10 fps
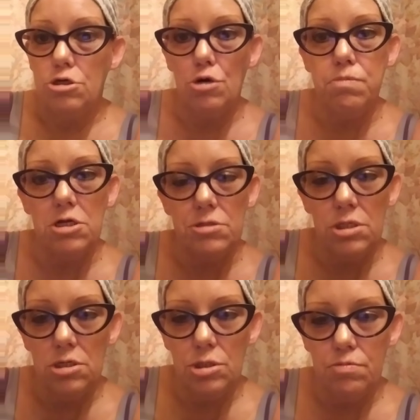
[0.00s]
your
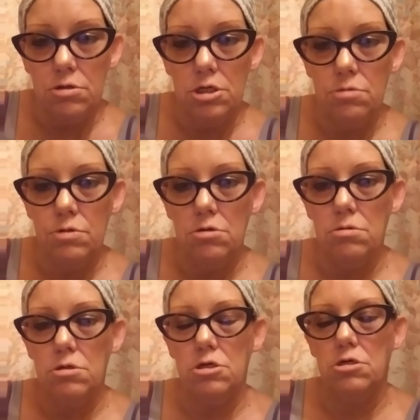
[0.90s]
blessings will leave
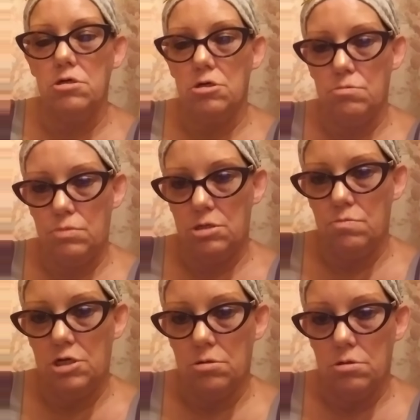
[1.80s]
you and come to
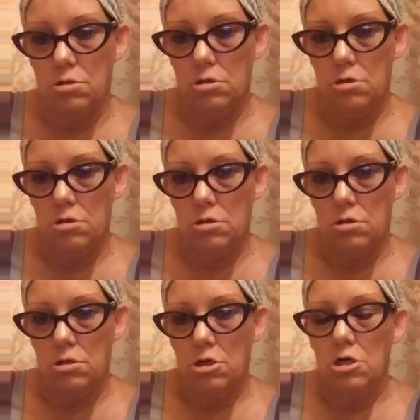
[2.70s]
me.
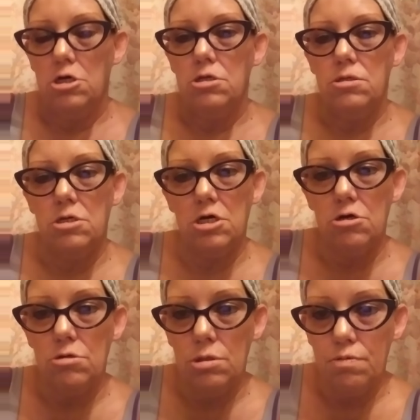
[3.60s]
That
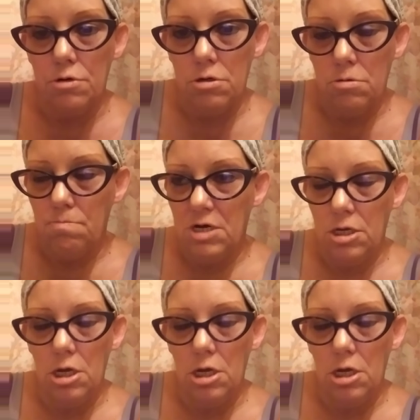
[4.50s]
goes for my